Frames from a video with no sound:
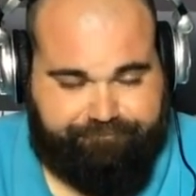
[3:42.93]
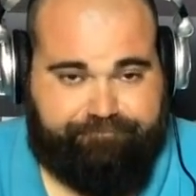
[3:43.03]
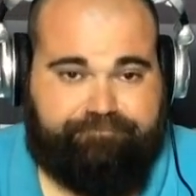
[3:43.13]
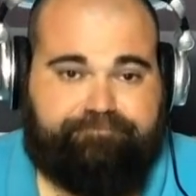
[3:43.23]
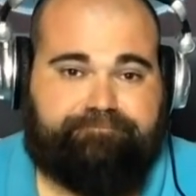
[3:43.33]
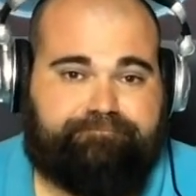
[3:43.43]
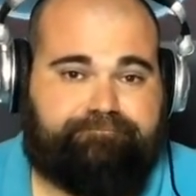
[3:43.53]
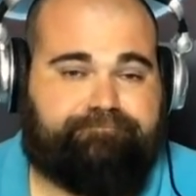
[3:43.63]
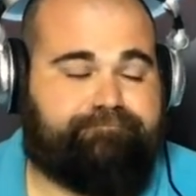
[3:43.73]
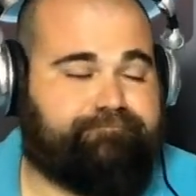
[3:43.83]

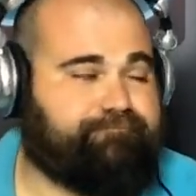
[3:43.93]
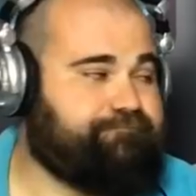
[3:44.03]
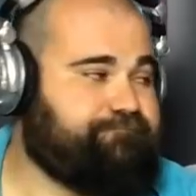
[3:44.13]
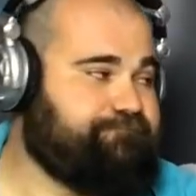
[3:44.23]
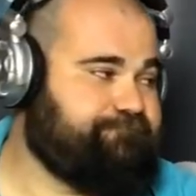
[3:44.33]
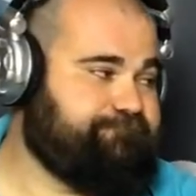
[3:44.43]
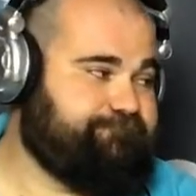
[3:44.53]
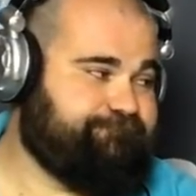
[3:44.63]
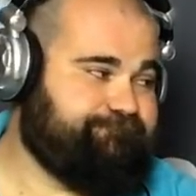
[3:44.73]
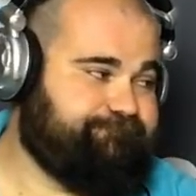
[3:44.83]

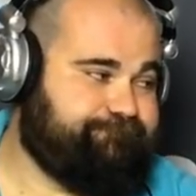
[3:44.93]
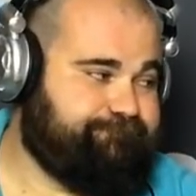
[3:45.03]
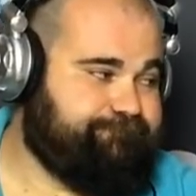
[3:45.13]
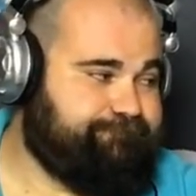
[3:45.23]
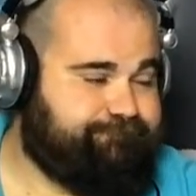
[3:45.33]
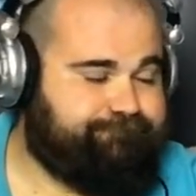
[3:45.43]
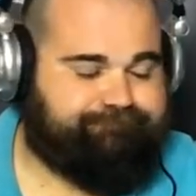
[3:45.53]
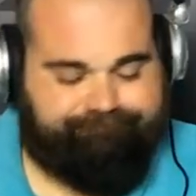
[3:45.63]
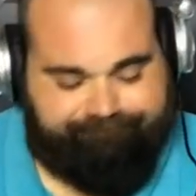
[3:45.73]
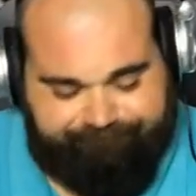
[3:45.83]

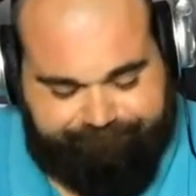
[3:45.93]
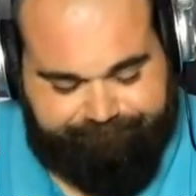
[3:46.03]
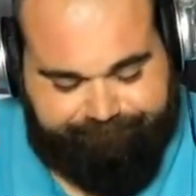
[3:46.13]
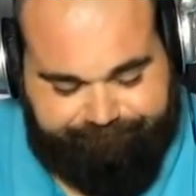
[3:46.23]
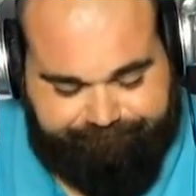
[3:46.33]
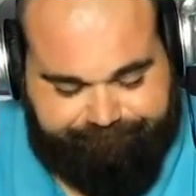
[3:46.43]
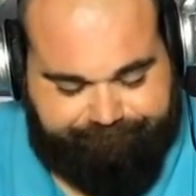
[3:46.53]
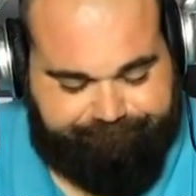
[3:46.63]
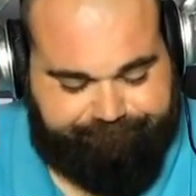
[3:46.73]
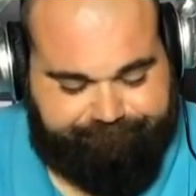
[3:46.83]

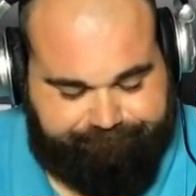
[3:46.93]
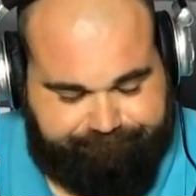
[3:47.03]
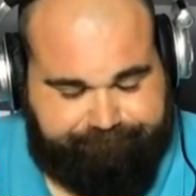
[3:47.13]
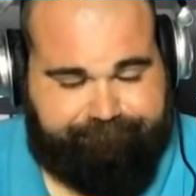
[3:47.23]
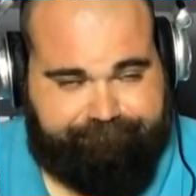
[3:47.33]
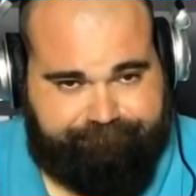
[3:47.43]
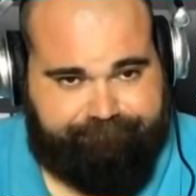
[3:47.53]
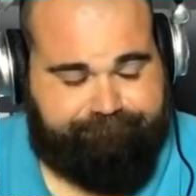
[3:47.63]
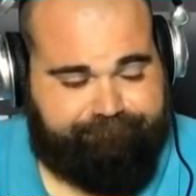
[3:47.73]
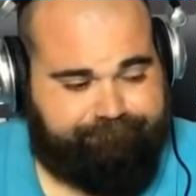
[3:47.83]

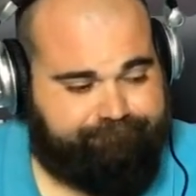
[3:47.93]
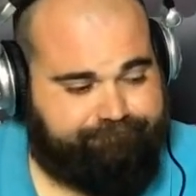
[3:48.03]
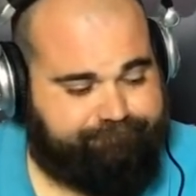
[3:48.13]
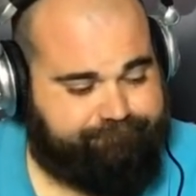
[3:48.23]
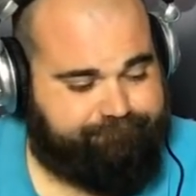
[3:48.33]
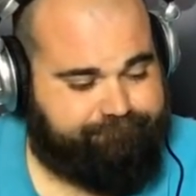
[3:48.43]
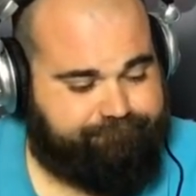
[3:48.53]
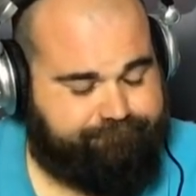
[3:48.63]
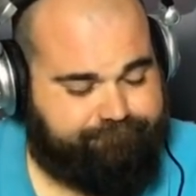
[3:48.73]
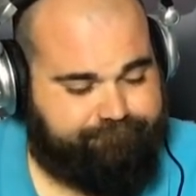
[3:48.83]

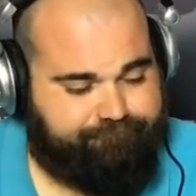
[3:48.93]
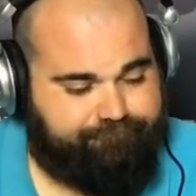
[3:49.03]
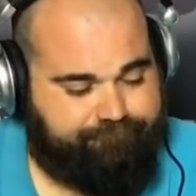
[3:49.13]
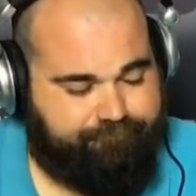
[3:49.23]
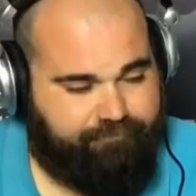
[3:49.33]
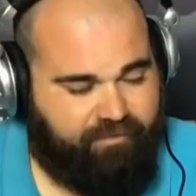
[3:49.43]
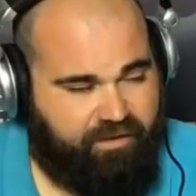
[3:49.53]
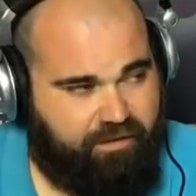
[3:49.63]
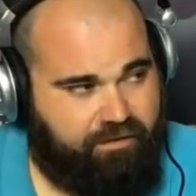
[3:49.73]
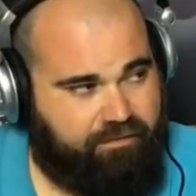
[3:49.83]

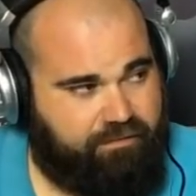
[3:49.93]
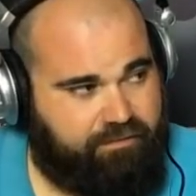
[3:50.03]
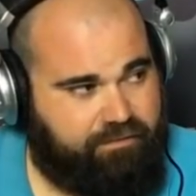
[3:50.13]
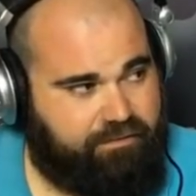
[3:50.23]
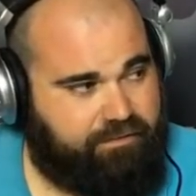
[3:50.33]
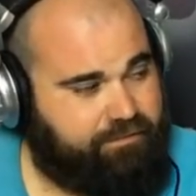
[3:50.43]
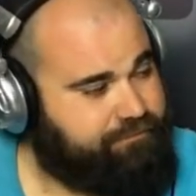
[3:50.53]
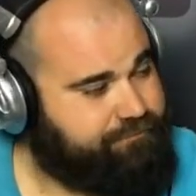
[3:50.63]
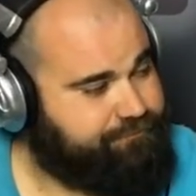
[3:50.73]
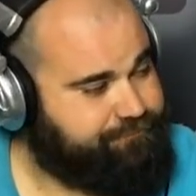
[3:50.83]
[no speech]